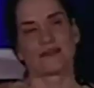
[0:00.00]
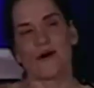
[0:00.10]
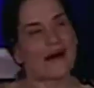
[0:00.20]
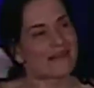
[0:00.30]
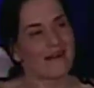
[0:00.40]
so
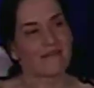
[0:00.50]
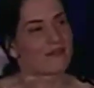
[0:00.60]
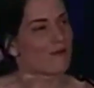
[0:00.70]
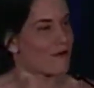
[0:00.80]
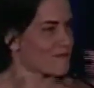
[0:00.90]
I love the
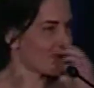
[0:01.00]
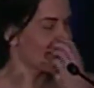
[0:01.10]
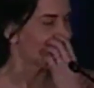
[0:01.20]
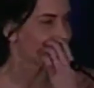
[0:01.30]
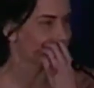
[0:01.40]
Lord
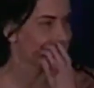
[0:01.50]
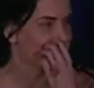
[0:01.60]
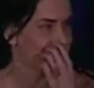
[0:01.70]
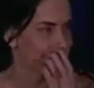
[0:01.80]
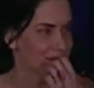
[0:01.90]
because
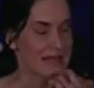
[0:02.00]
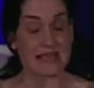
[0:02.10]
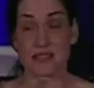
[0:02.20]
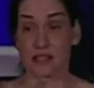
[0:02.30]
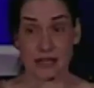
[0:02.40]

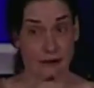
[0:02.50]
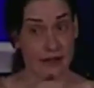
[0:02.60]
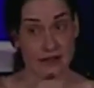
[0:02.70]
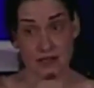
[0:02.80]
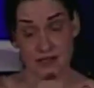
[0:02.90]
he's
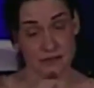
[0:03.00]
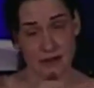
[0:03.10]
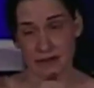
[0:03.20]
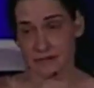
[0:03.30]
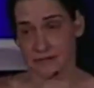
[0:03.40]
hilarious to
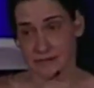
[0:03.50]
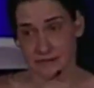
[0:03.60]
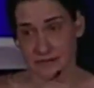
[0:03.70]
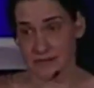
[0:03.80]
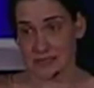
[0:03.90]
me.
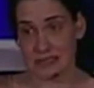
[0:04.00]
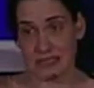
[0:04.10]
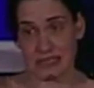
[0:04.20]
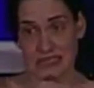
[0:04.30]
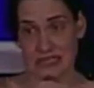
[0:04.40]

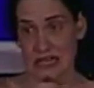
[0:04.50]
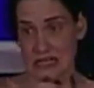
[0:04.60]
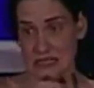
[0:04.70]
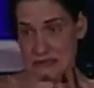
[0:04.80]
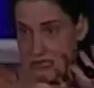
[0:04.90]
He's
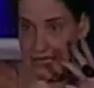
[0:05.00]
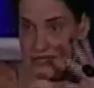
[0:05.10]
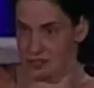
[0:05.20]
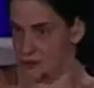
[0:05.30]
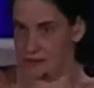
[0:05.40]
not like
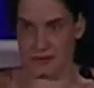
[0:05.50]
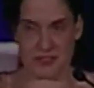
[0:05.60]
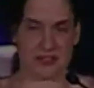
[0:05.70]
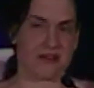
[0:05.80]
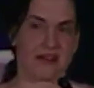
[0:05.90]
super
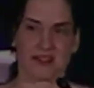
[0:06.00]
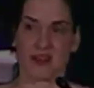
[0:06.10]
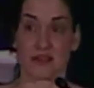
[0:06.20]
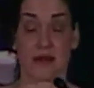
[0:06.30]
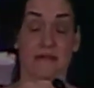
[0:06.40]
serious
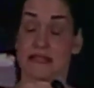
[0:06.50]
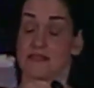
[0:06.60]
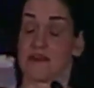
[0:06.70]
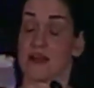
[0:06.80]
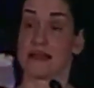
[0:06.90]
all the time. I mean,
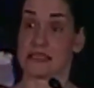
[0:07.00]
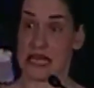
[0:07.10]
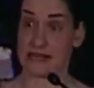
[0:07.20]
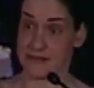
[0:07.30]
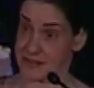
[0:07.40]
he's very
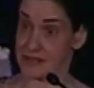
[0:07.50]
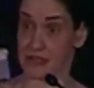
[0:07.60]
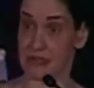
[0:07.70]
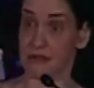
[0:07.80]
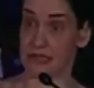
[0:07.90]
intense.
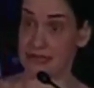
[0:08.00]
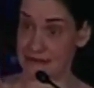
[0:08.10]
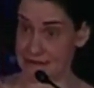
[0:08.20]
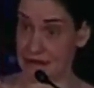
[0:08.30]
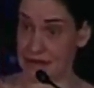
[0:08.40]
Clearly,
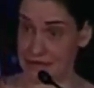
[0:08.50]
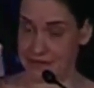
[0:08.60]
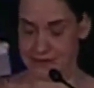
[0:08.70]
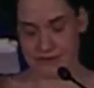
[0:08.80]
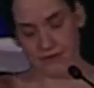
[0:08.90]
he's God.
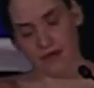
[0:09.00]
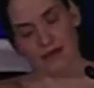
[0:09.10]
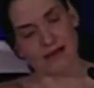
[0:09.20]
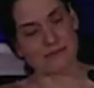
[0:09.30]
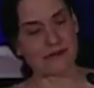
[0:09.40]

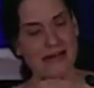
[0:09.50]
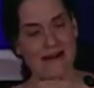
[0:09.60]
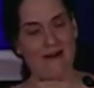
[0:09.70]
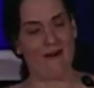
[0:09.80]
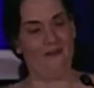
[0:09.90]
But
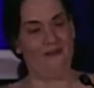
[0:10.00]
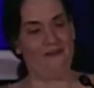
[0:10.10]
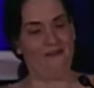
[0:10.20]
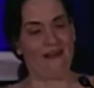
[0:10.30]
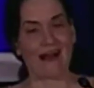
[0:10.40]

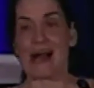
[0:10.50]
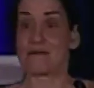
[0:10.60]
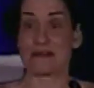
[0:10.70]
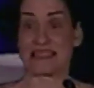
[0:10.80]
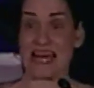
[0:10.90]

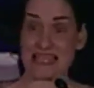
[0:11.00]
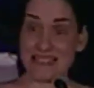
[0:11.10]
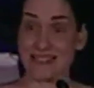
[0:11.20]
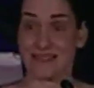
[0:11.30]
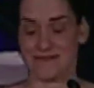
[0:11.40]
I'm
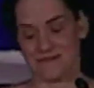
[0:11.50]
intense.